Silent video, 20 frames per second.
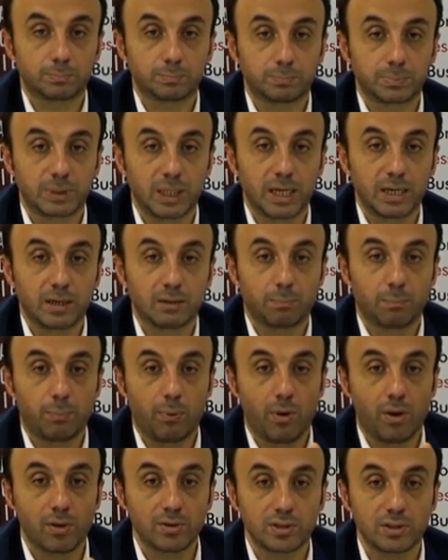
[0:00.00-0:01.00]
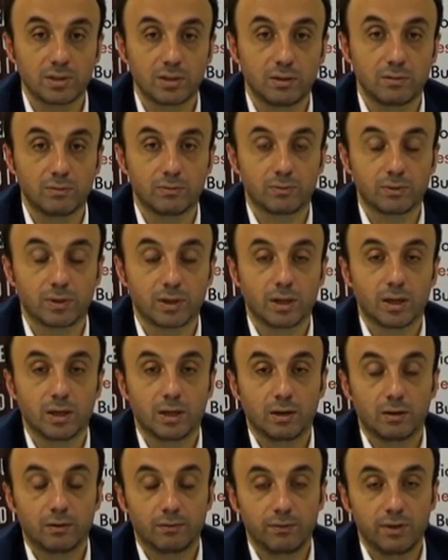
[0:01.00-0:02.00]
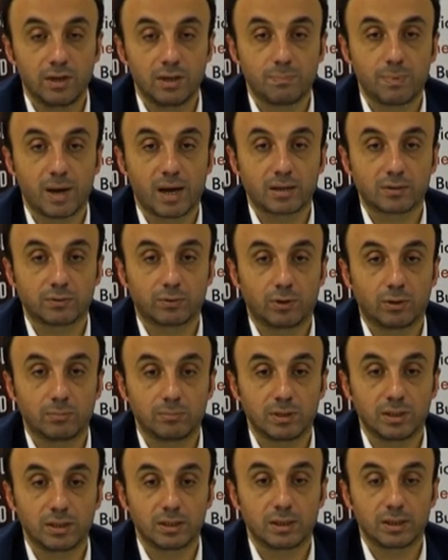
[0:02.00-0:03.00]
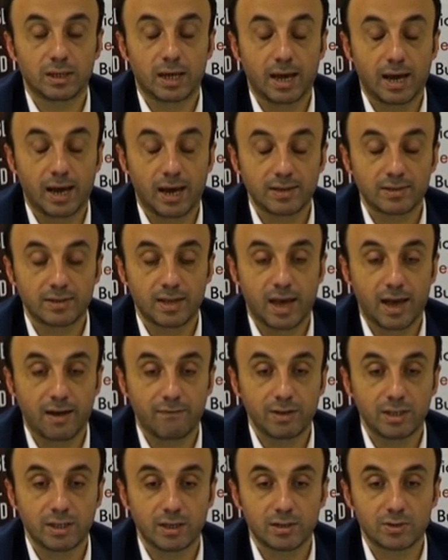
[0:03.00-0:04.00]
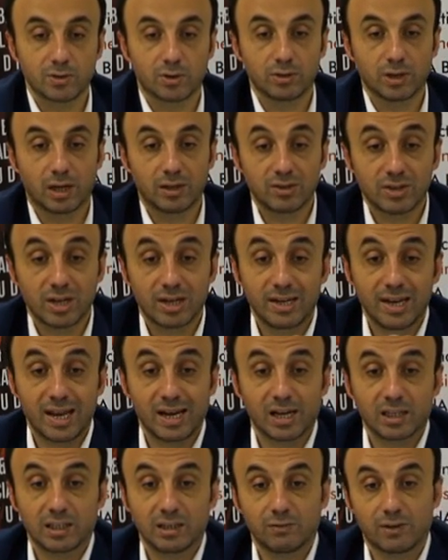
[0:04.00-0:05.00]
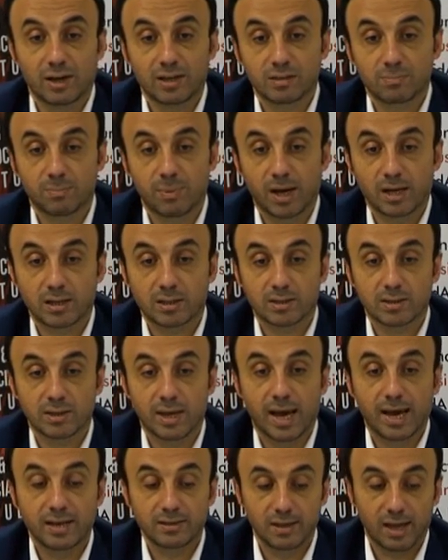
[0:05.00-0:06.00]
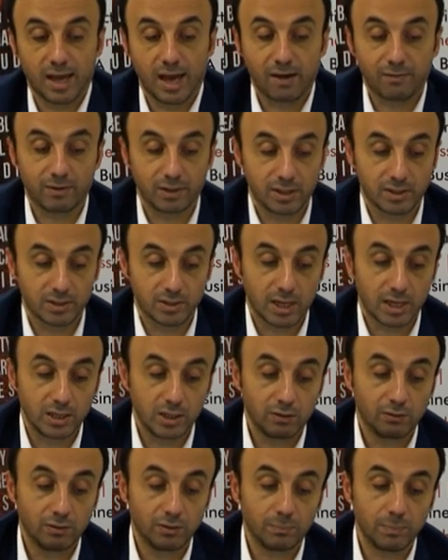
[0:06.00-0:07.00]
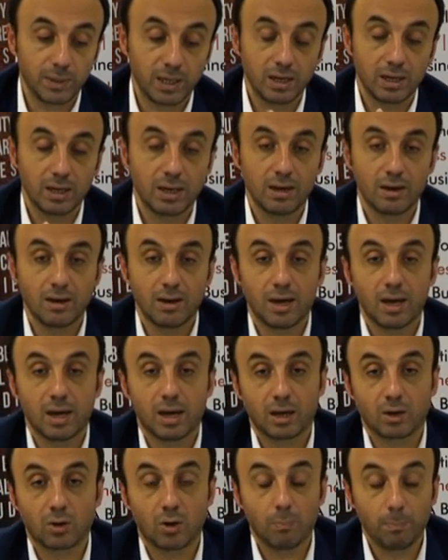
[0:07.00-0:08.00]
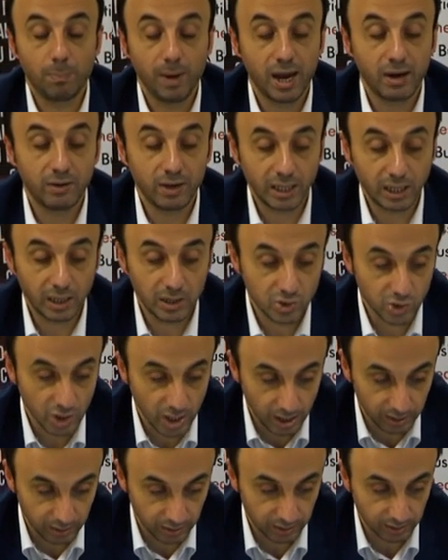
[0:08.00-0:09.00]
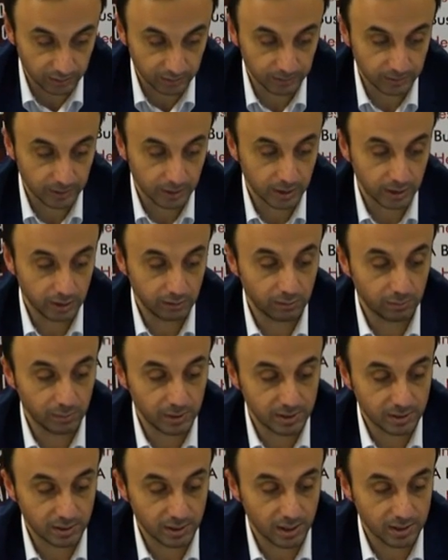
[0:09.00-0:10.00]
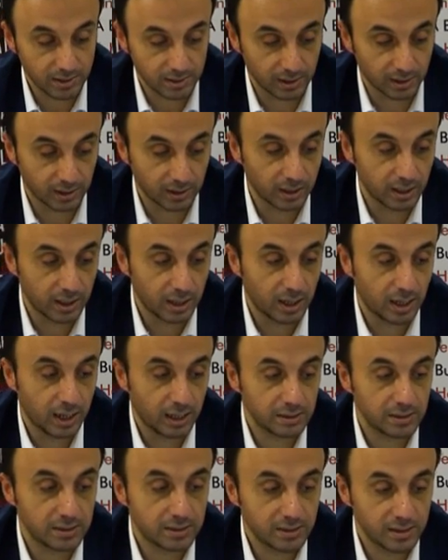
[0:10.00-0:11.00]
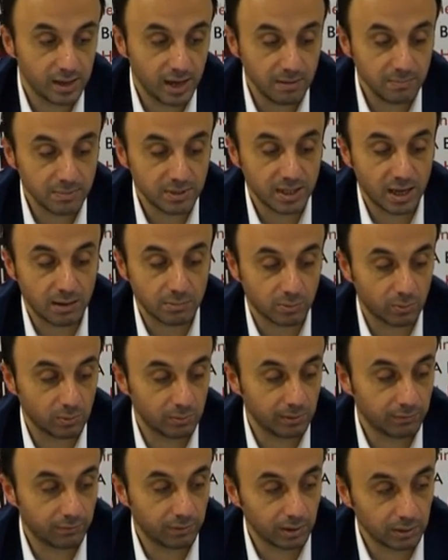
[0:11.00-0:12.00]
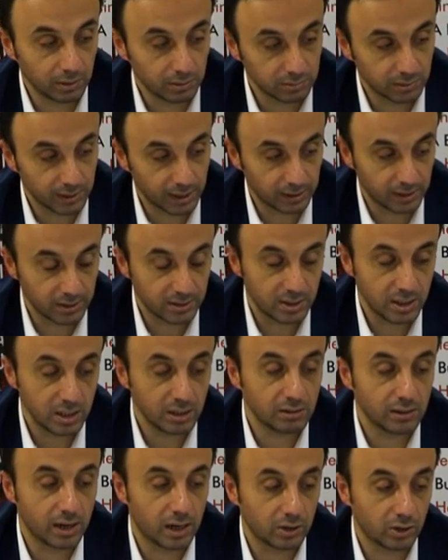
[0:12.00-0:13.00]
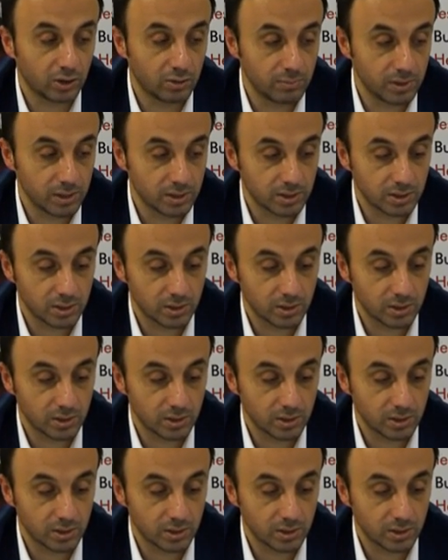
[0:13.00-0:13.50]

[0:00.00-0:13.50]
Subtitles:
bring positive feedbacks from as the evidence, on the other side, negative aspects as the evidence, and you will be comparing each other. You will be discussing, and the same steps will be followed, like the single argument